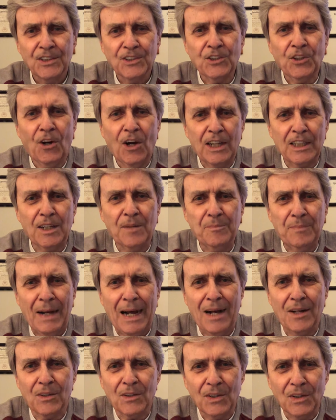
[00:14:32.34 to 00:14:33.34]
taught
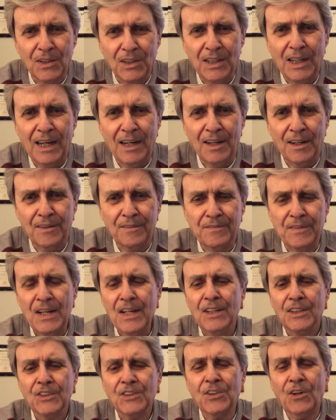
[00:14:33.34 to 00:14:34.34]
about love,
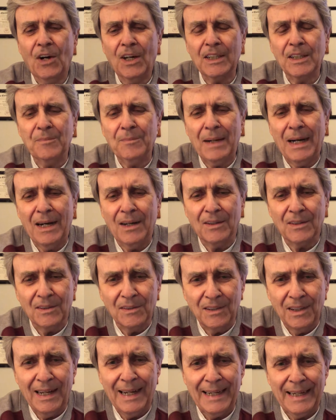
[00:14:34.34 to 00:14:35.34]
taught about
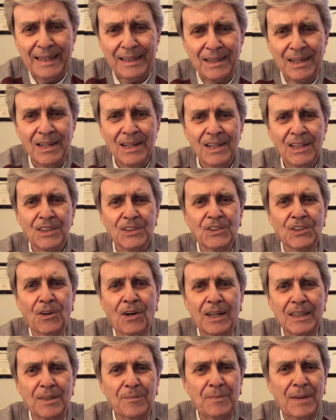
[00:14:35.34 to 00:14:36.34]
light,
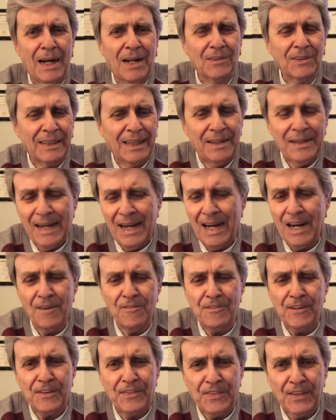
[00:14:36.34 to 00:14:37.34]
taught about
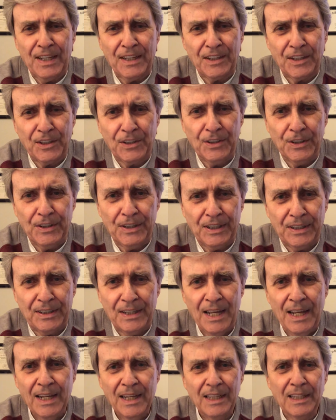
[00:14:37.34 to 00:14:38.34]
everything
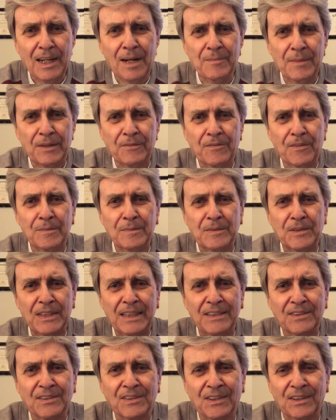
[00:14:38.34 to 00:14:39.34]
good coming from
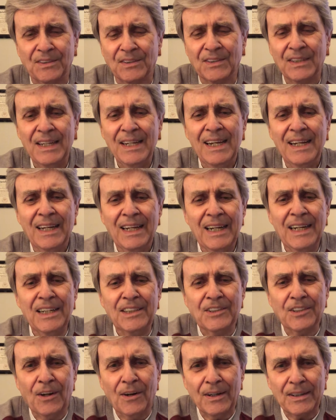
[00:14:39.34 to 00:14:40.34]
Jesus.
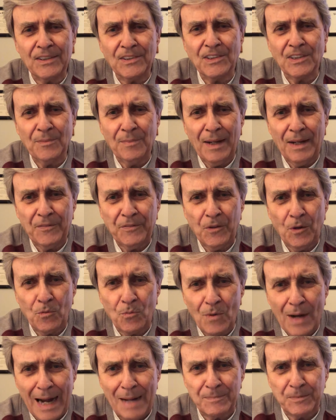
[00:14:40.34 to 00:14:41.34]
He taught us about the
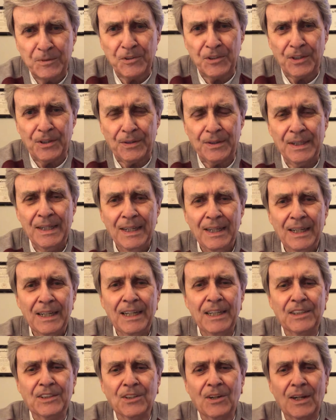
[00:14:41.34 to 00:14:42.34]
rapture.
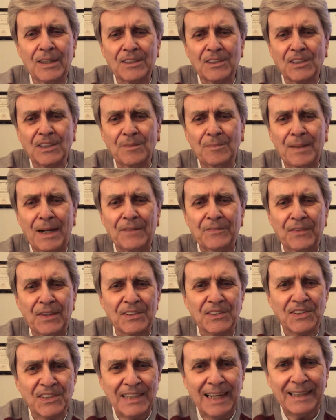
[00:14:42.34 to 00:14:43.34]
He taught us about the
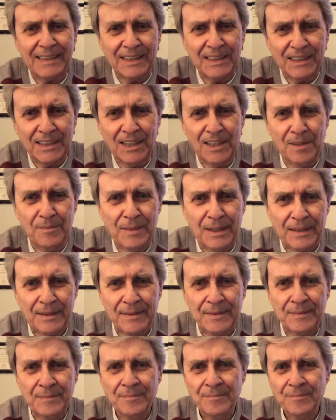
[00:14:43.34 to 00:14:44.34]
second coming.